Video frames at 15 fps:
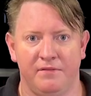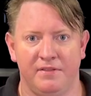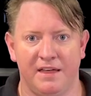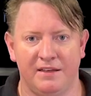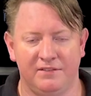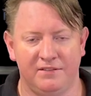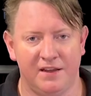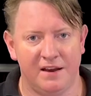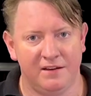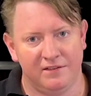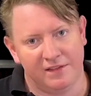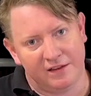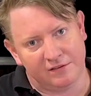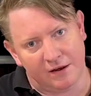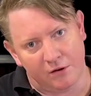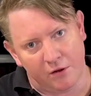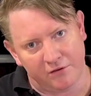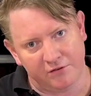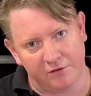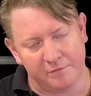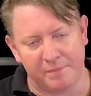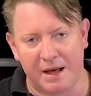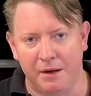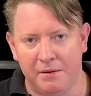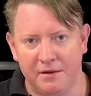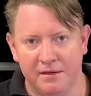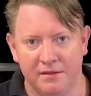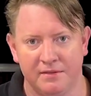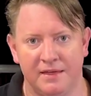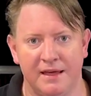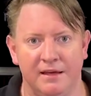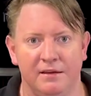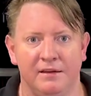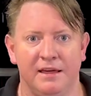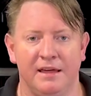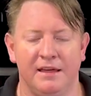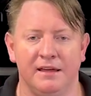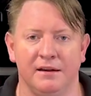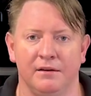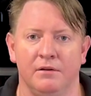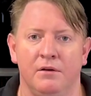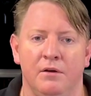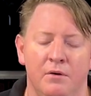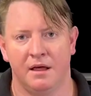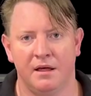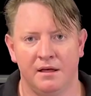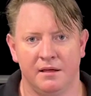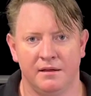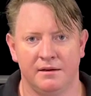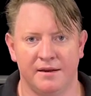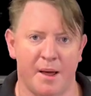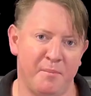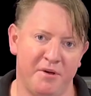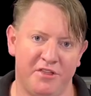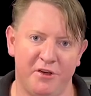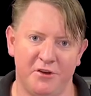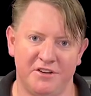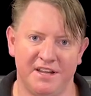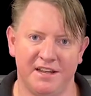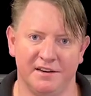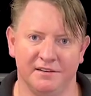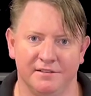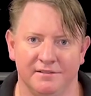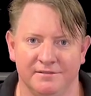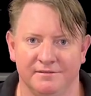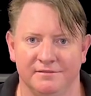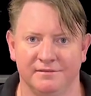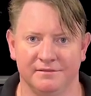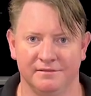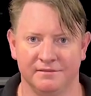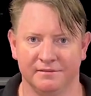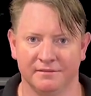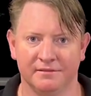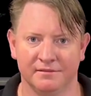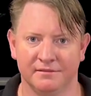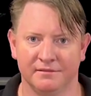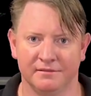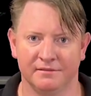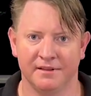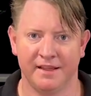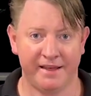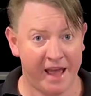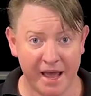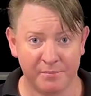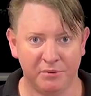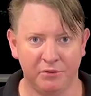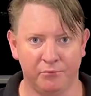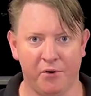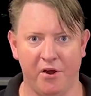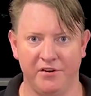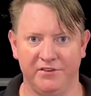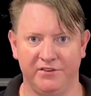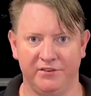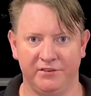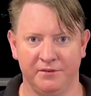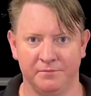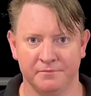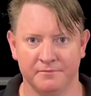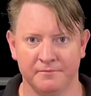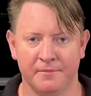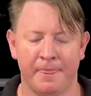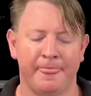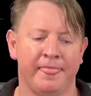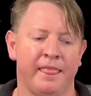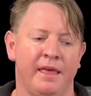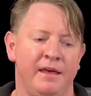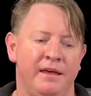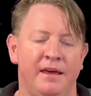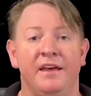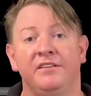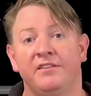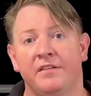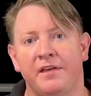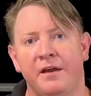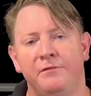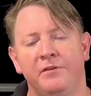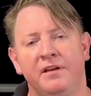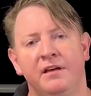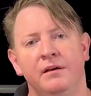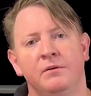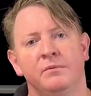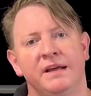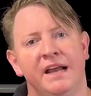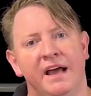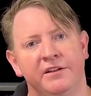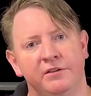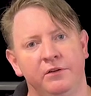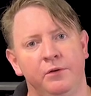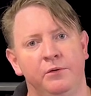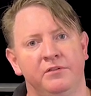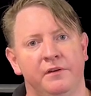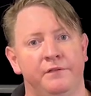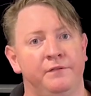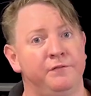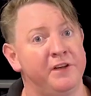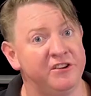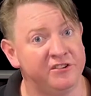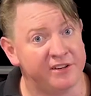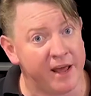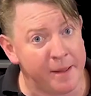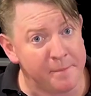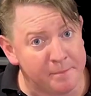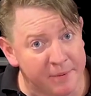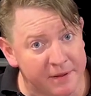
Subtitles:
They sense there's a loss of power, they kick in. Number 13, cable rods. In South Africa, we like to use a fish tape,